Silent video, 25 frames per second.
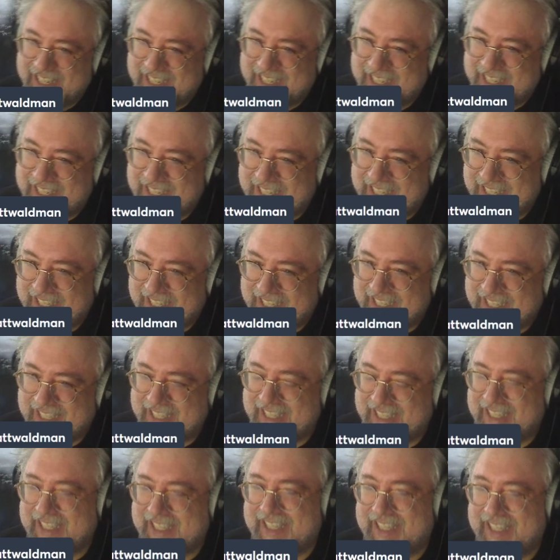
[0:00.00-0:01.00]

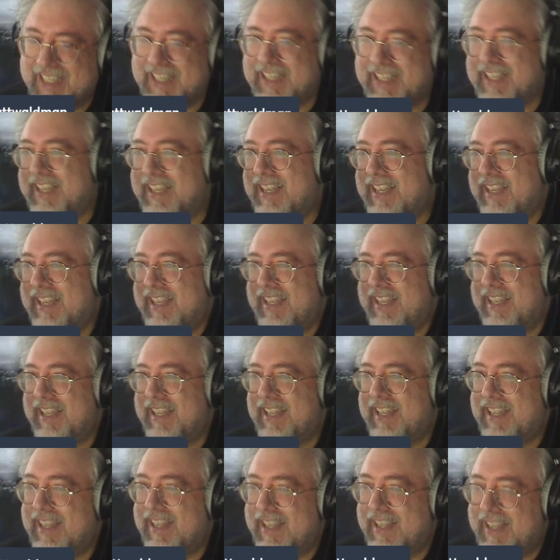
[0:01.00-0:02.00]

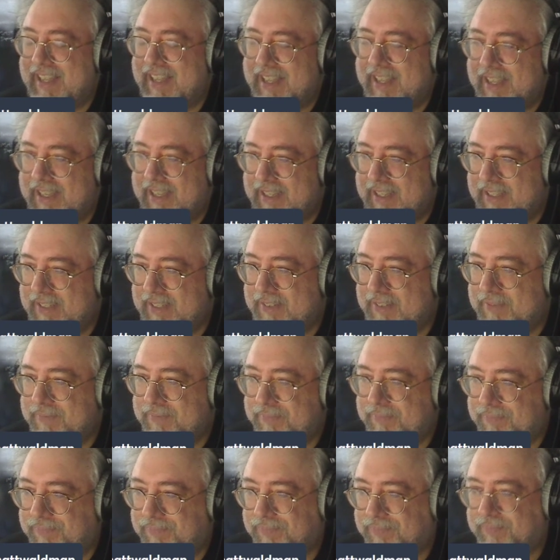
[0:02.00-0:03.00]

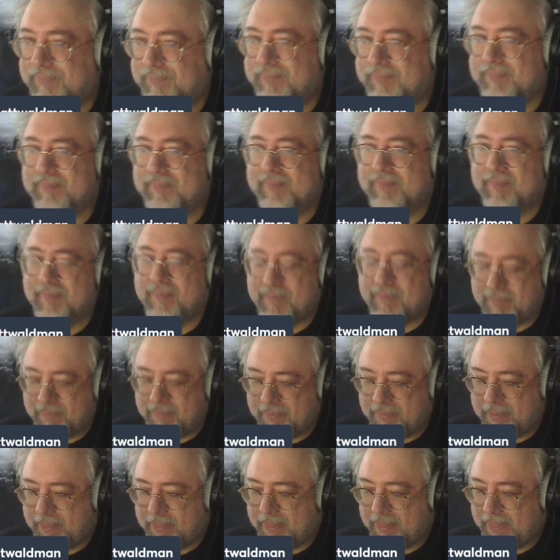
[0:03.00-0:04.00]

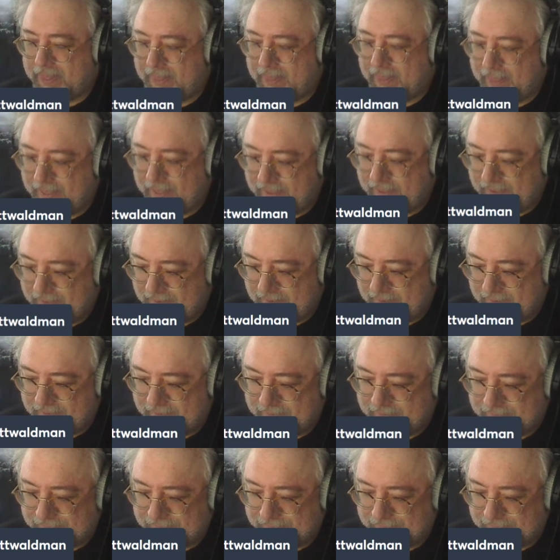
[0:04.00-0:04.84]
This person isn't speaking.